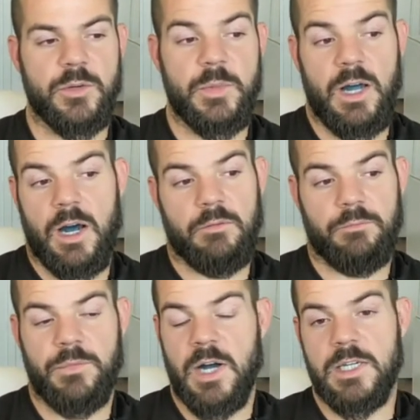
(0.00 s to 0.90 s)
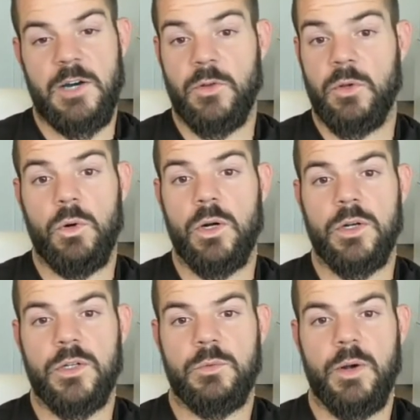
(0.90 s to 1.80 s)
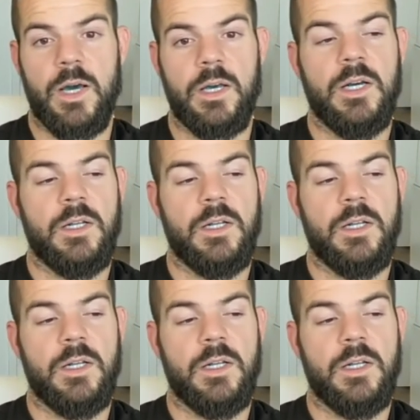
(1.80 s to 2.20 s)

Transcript: I mean, that, that definitely works, right?